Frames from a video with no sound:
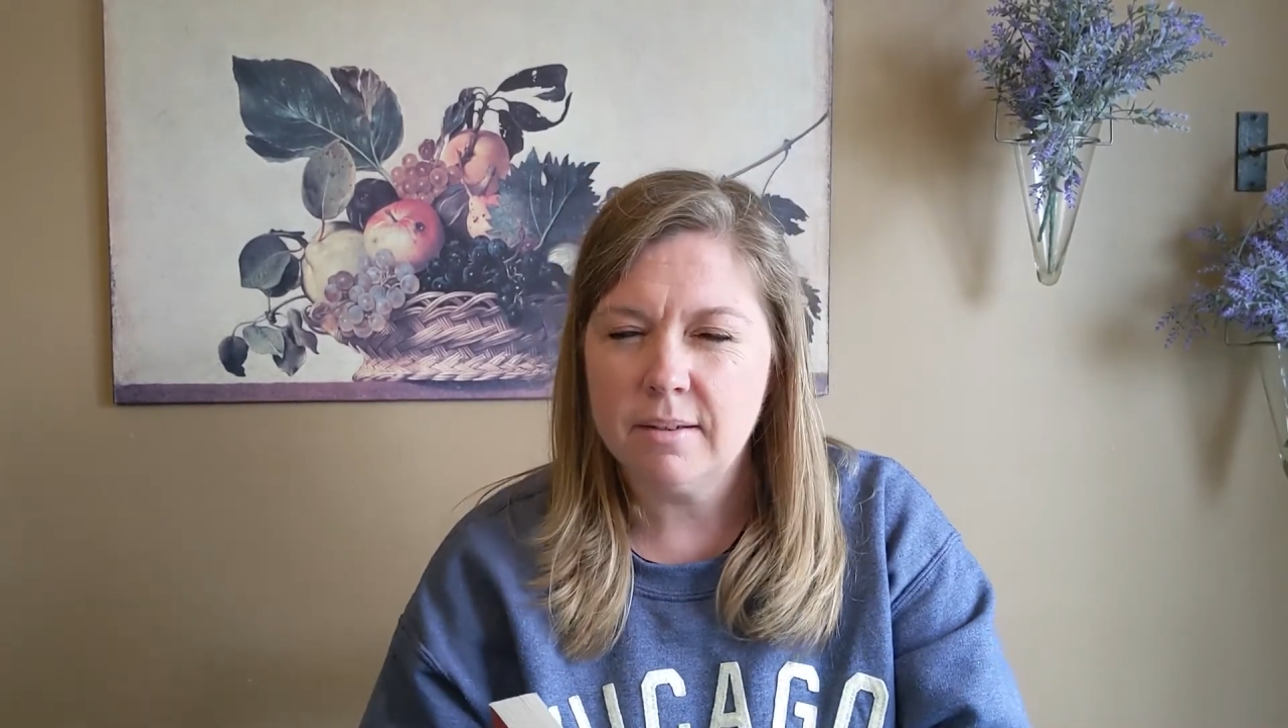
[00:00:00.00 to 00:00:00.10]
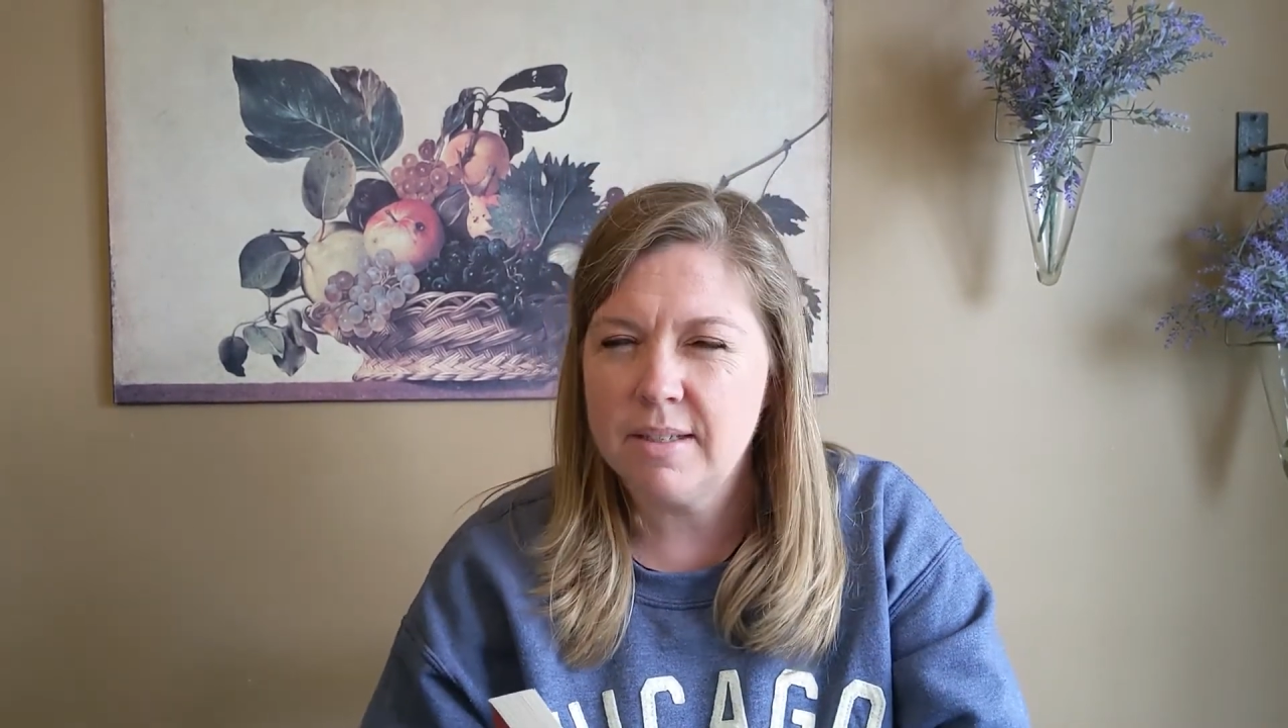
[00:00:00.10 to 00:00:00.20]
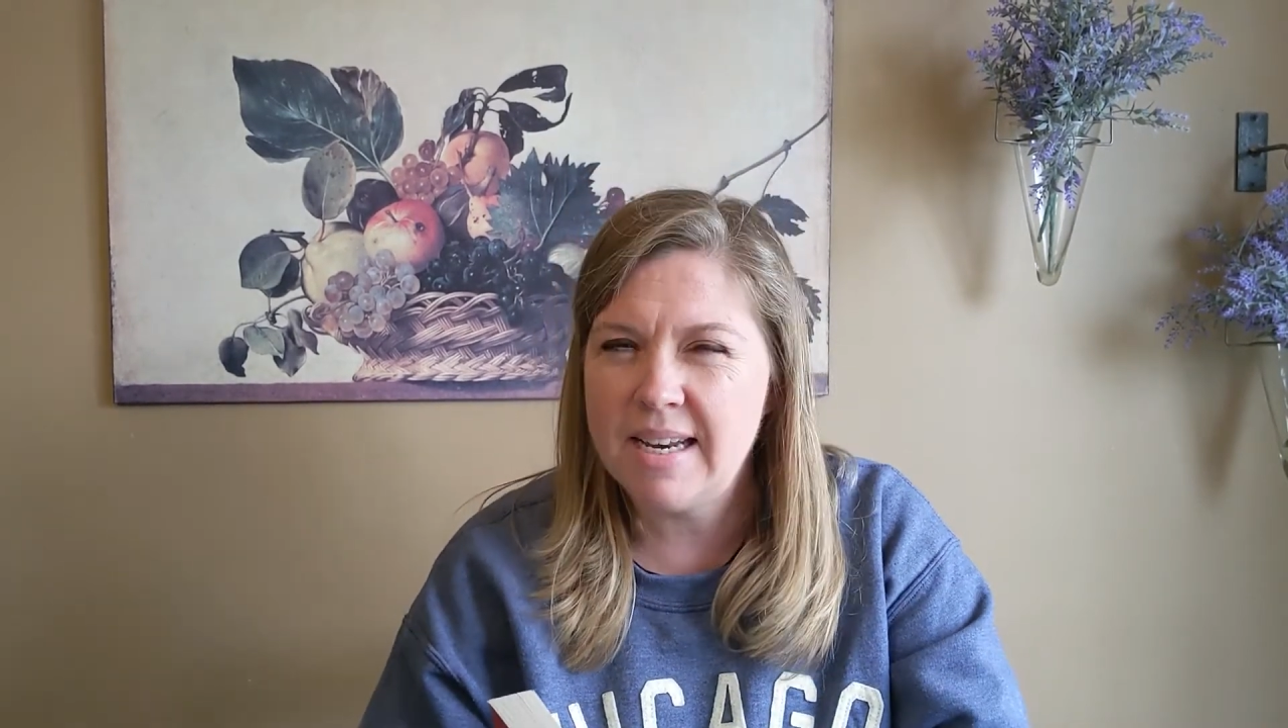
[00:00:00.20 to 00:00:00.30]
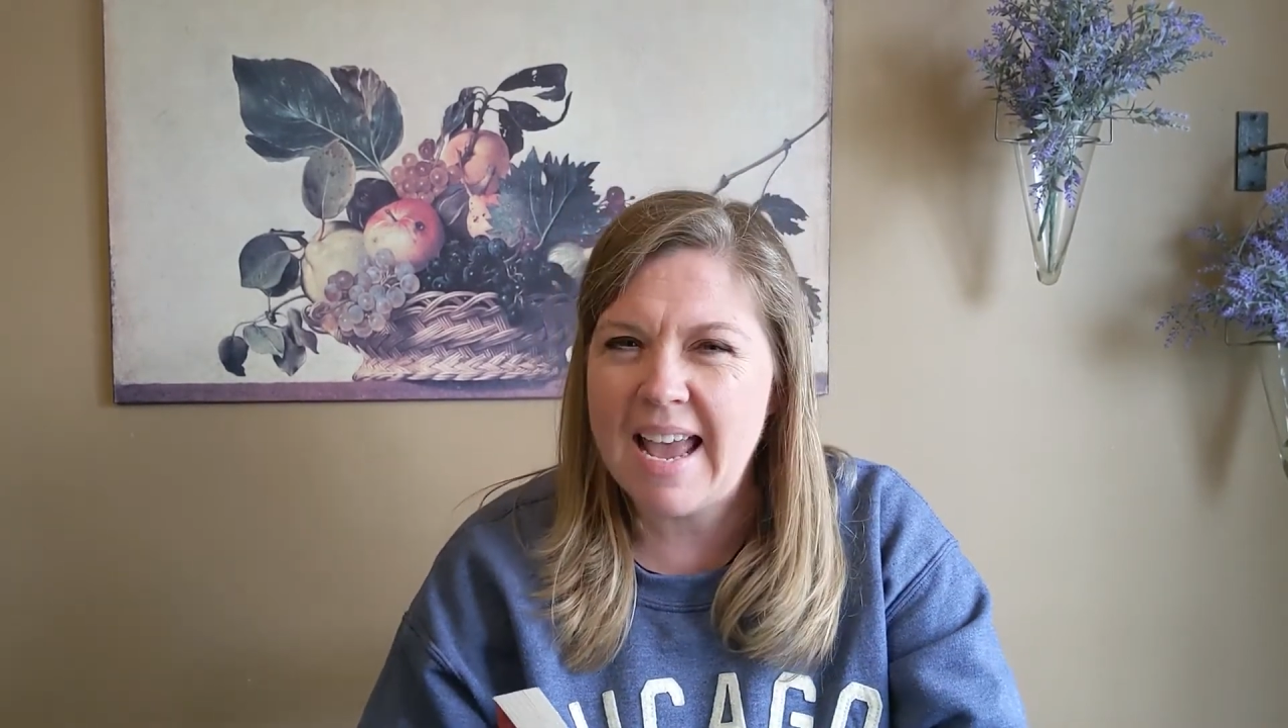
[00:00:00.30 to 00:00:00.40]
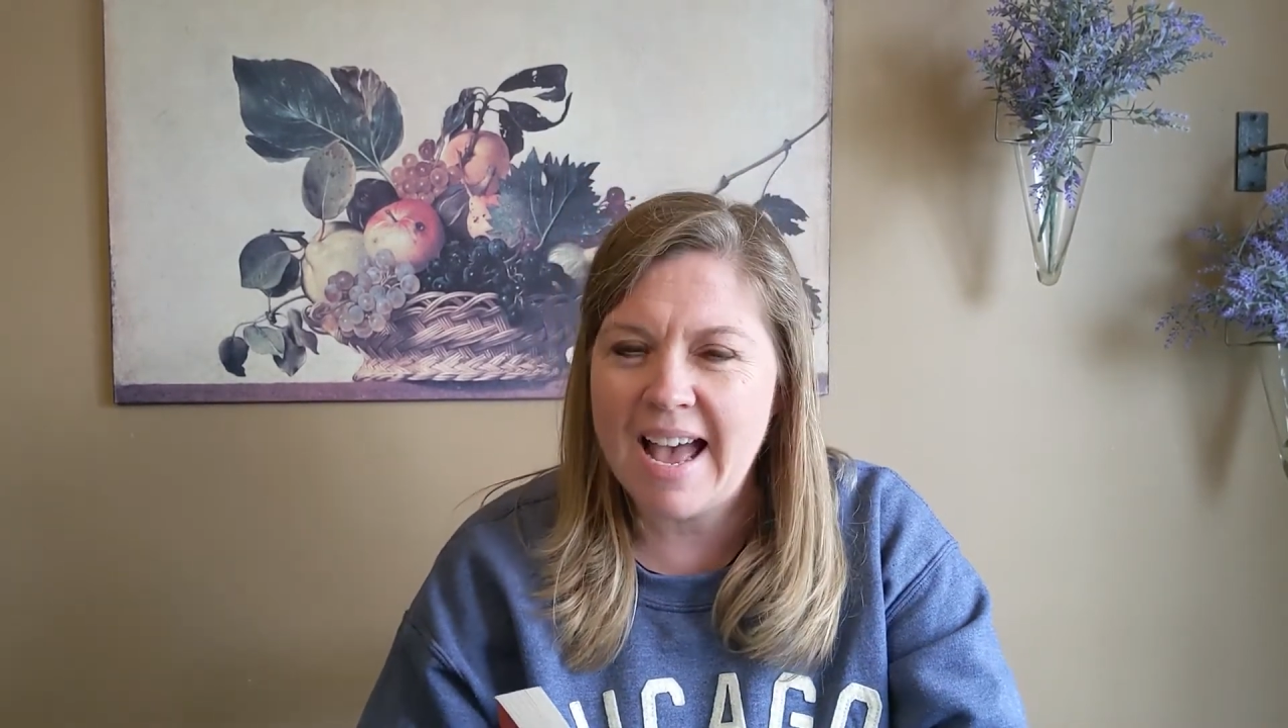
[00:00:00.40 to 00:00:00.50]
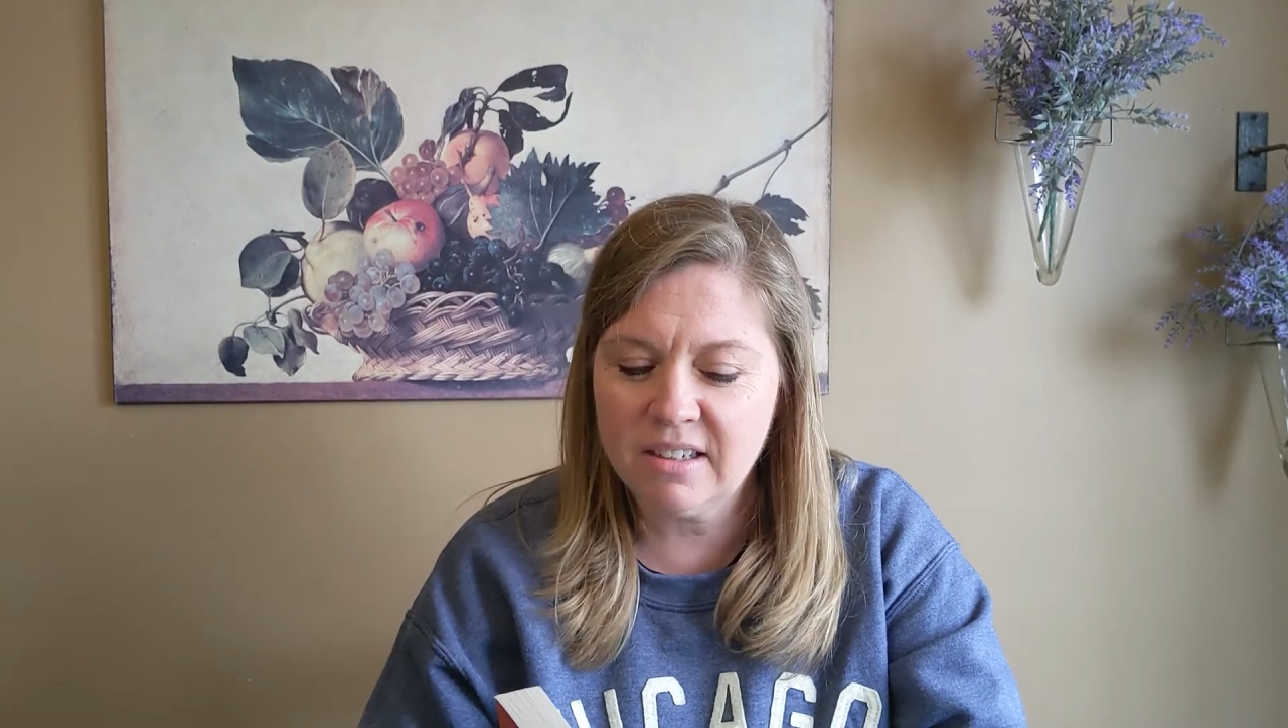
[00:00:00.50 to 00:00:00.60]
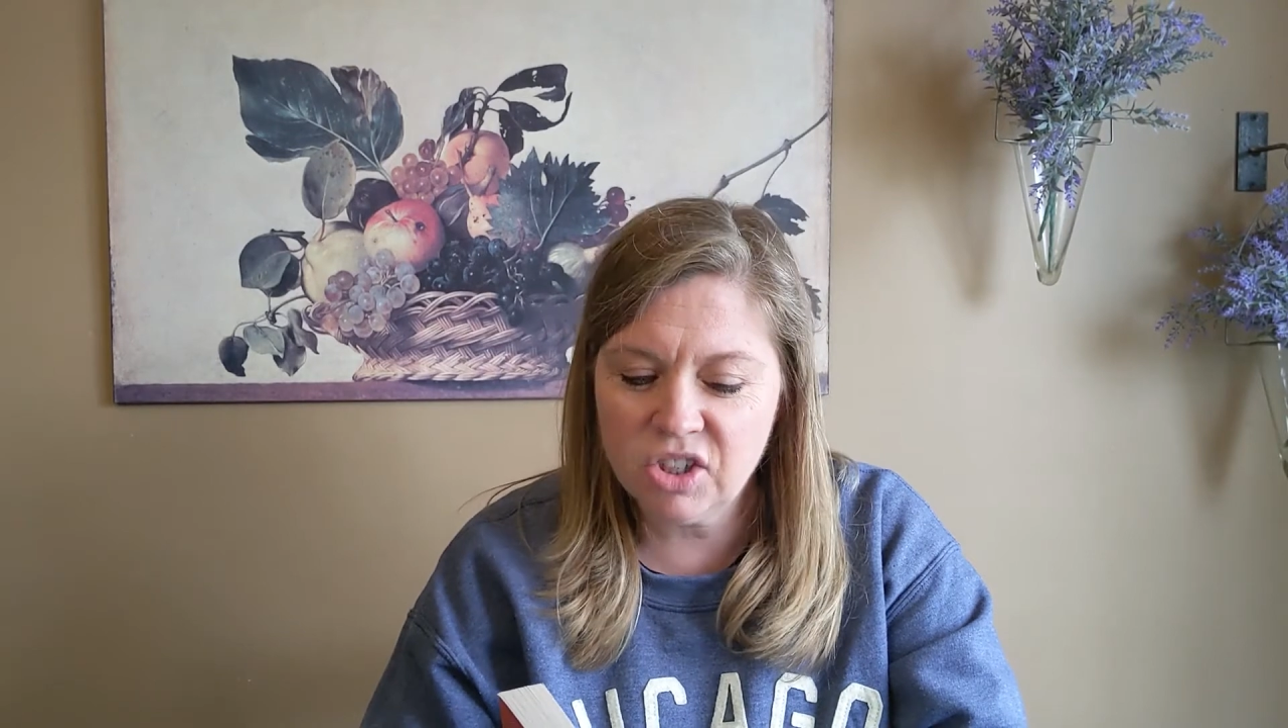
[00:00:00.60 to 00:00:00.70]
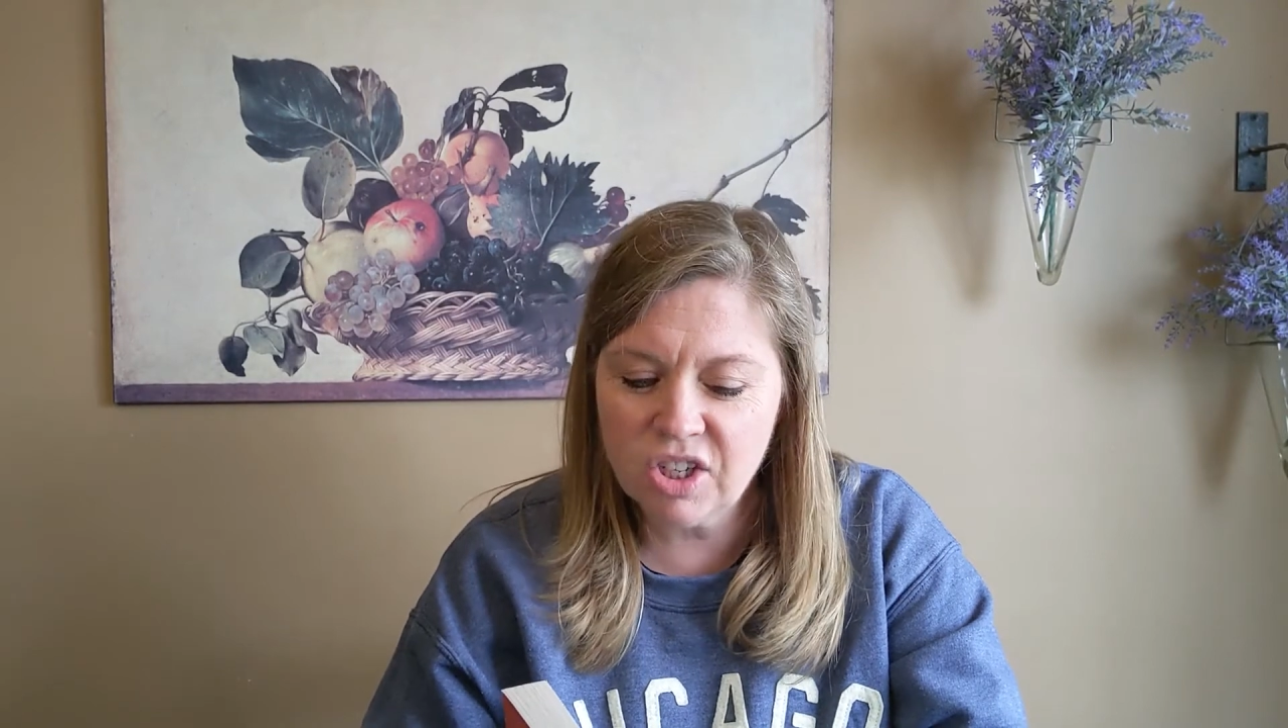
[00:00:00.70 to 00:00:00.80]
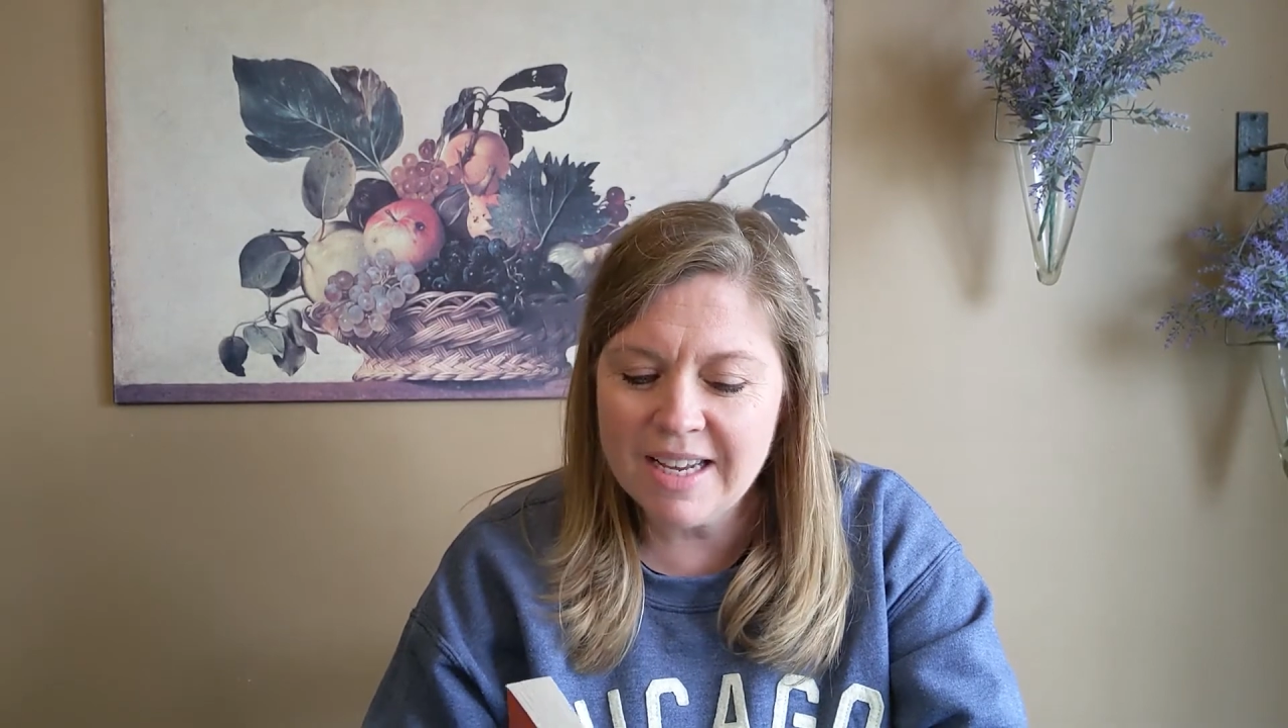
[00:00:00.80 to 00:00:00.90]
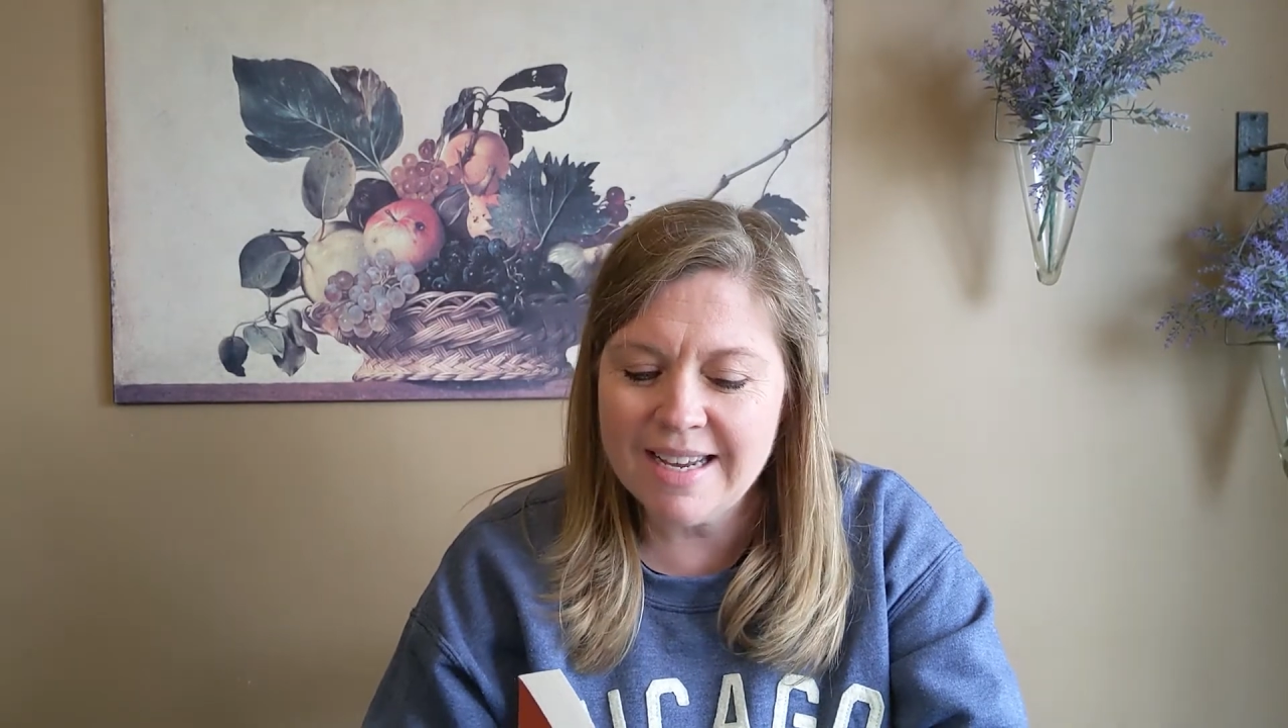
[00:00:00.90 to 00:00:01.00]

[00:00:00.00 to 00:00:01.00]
Did he actually